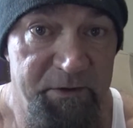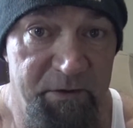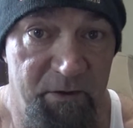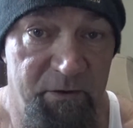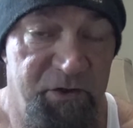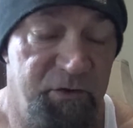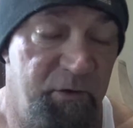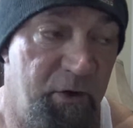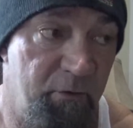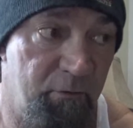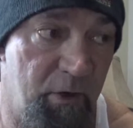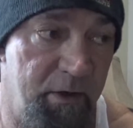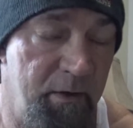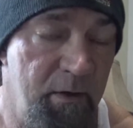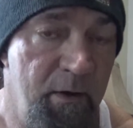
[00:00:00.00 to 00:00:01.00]
right turn, she'd go
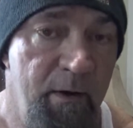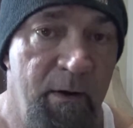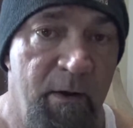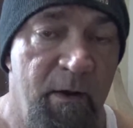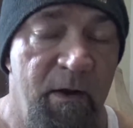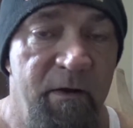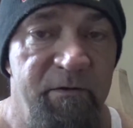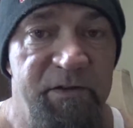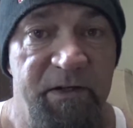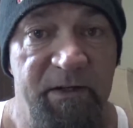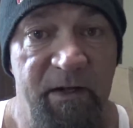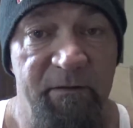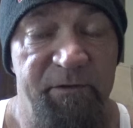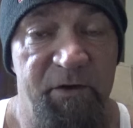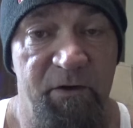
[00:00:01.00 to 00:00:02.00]
right. I said,
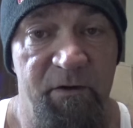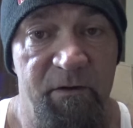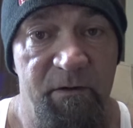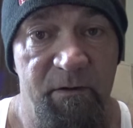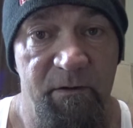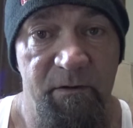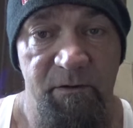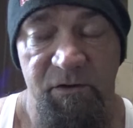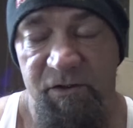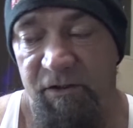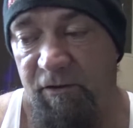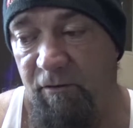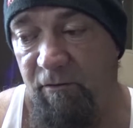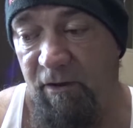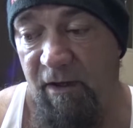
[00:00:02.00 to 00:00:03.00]
left turn,
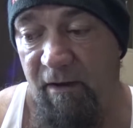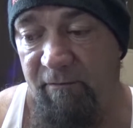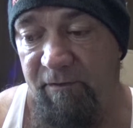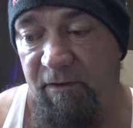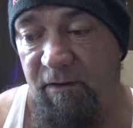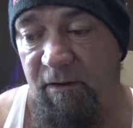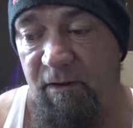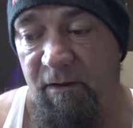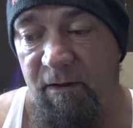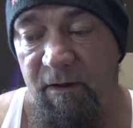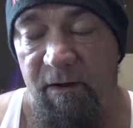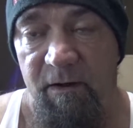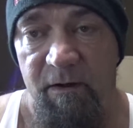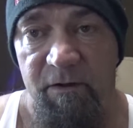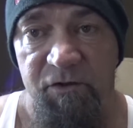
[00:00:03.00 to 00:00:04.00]
she'd go left.
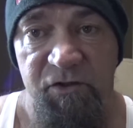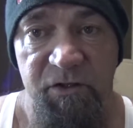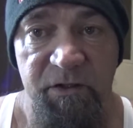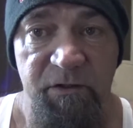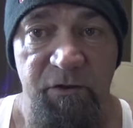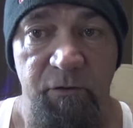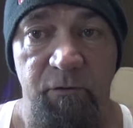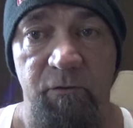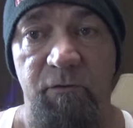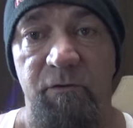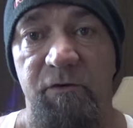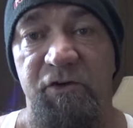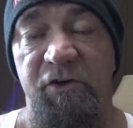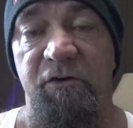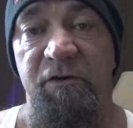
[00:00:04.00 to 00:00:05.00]
She knew,
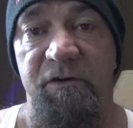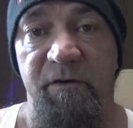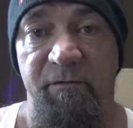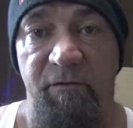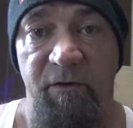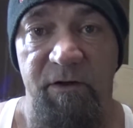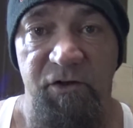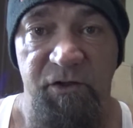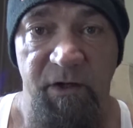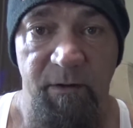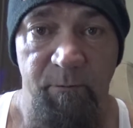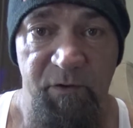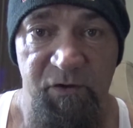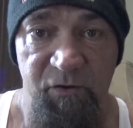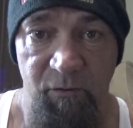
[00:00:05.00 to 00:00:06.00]
she could
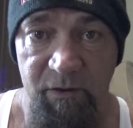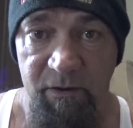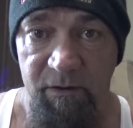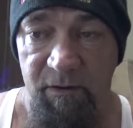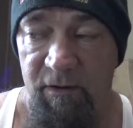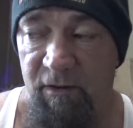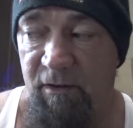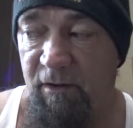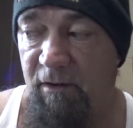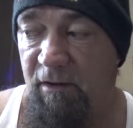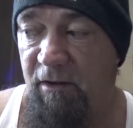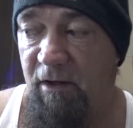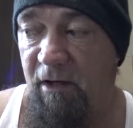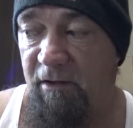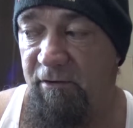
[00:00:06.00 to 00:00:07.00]
differentiate between
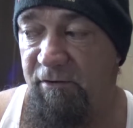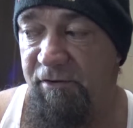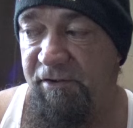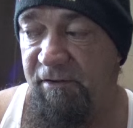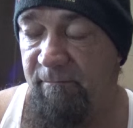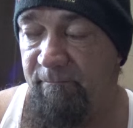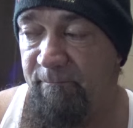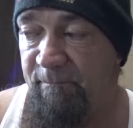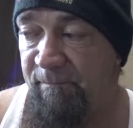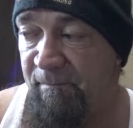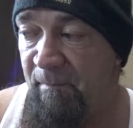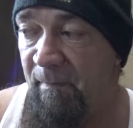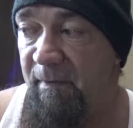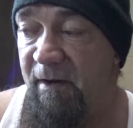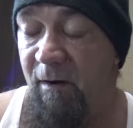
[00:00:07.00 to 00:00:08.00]
colors.
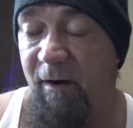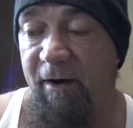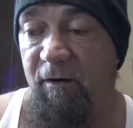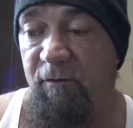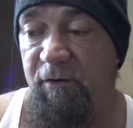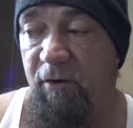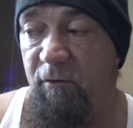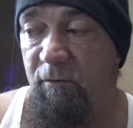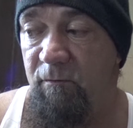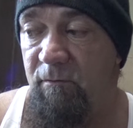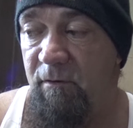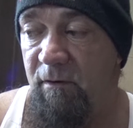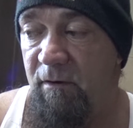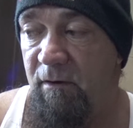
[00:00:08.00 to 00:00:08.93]
Now, I don't know,